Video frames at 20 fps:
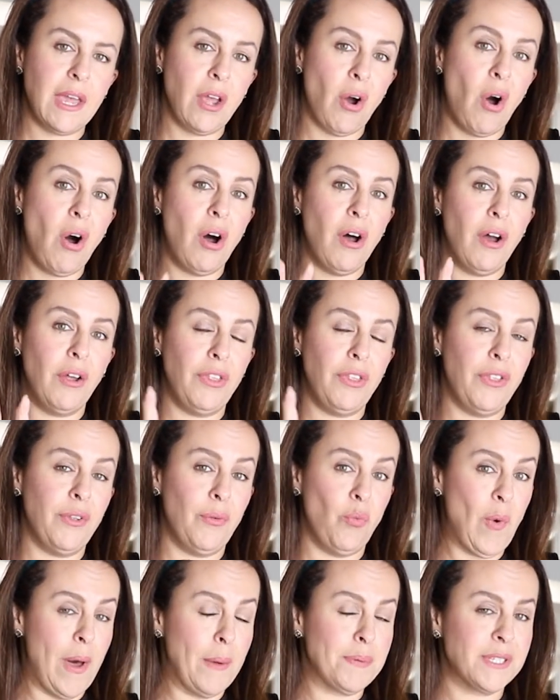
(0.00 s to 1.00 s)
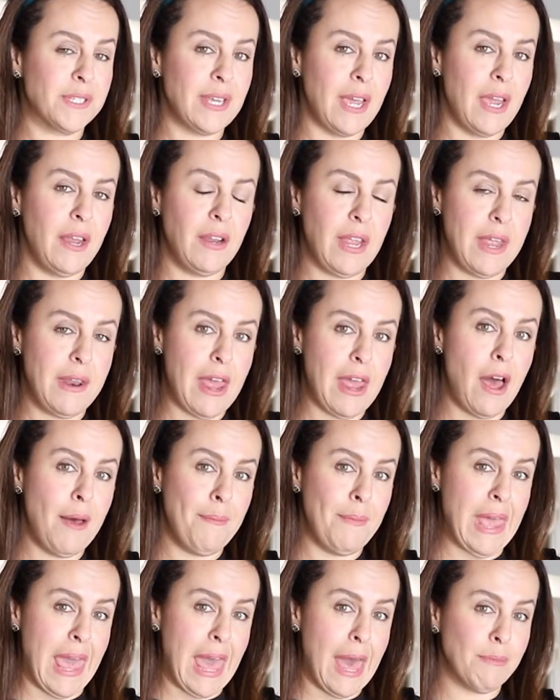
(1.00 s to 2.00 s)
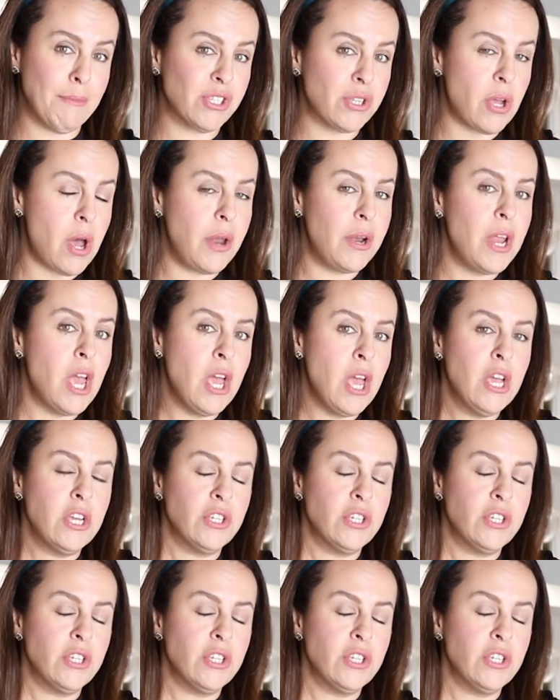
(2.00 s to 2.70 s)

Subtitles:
on the website in Amazon.